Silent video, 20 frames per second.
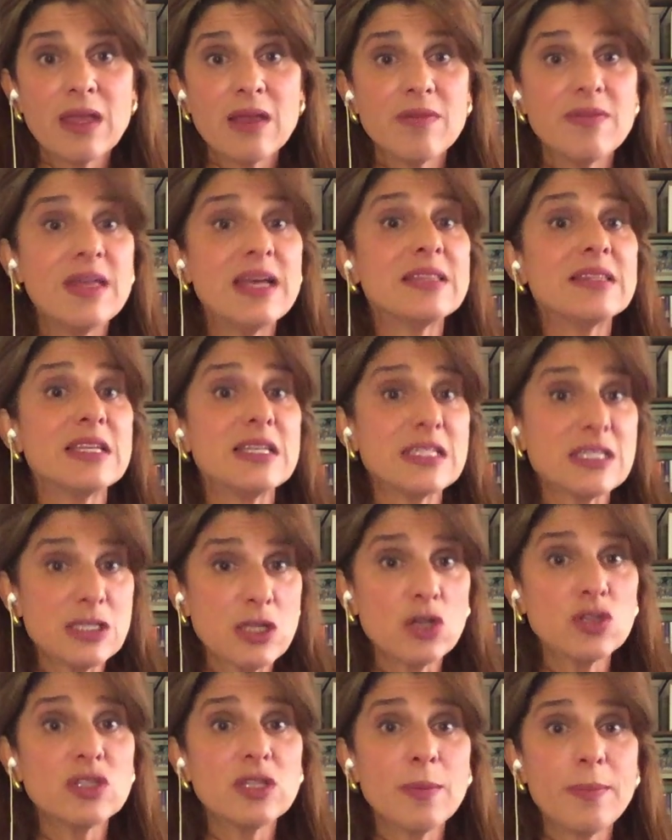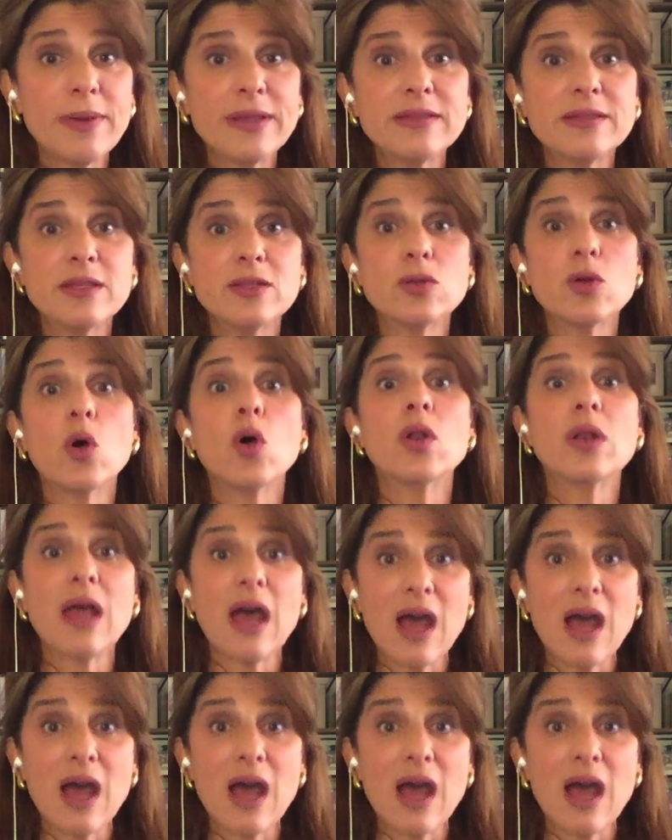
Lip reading: that is not dependent on